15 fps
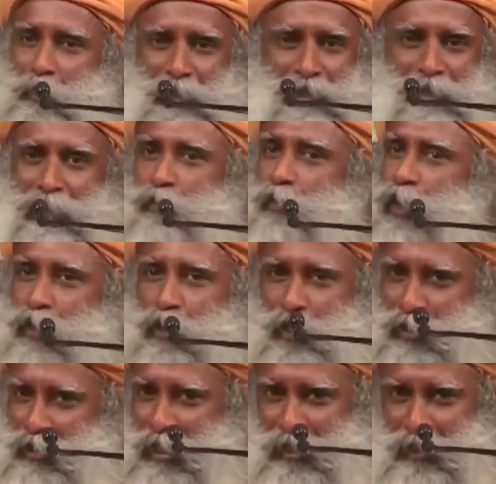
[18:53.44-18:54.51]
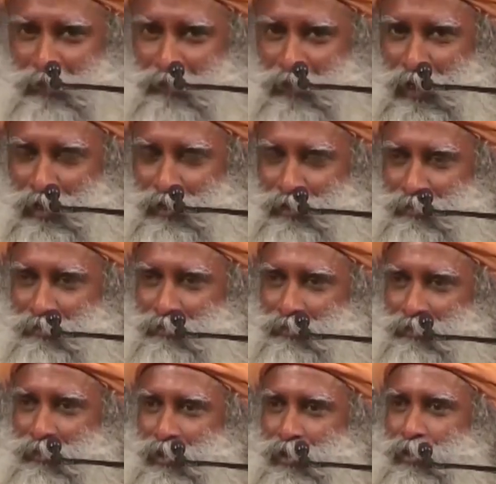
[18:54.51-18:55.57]
But still we are not satisfied,
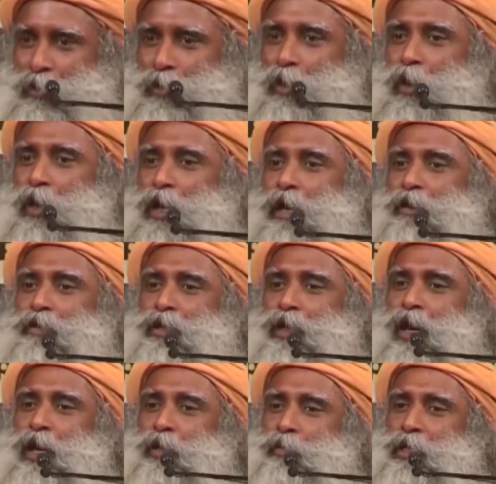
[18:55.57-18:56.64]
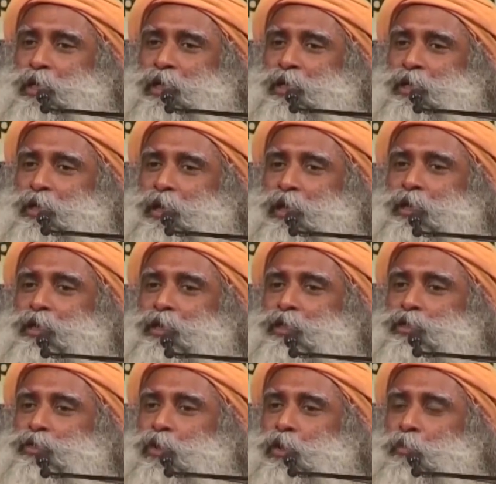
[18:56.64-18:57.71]
nor are we
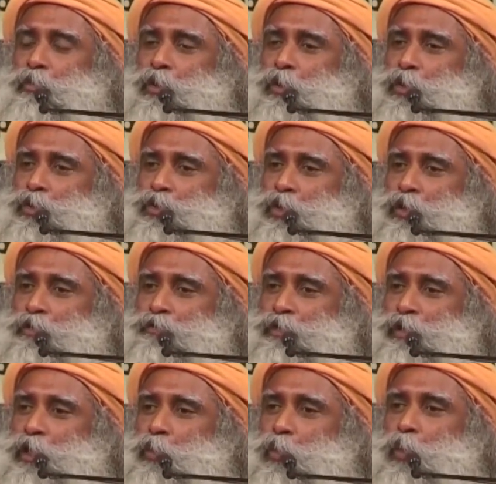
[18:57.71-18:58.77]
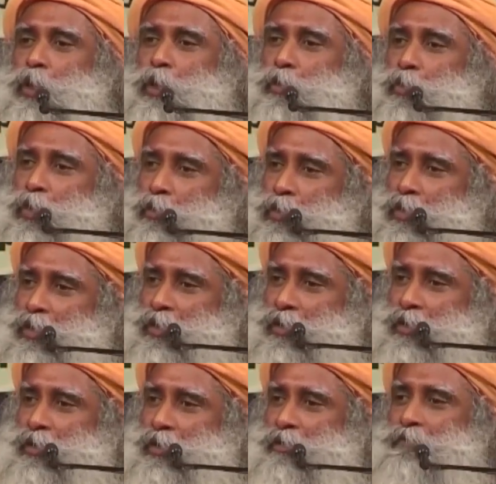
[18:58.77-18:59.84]
any more joyful than what we
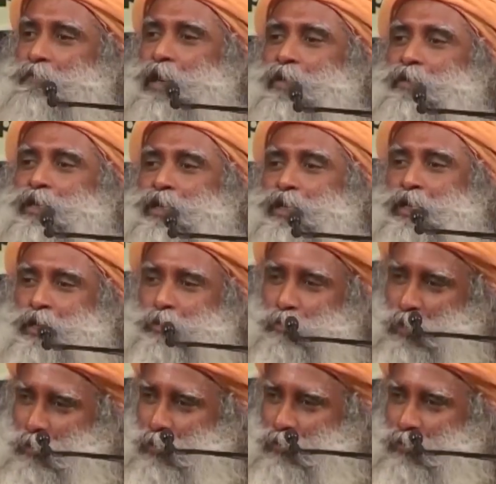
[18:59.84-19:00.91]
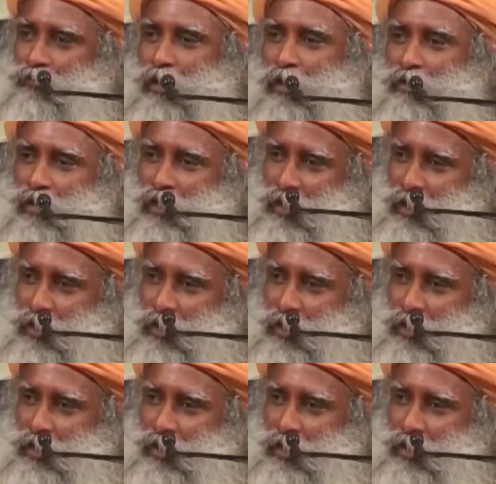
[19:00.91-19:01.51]
were 500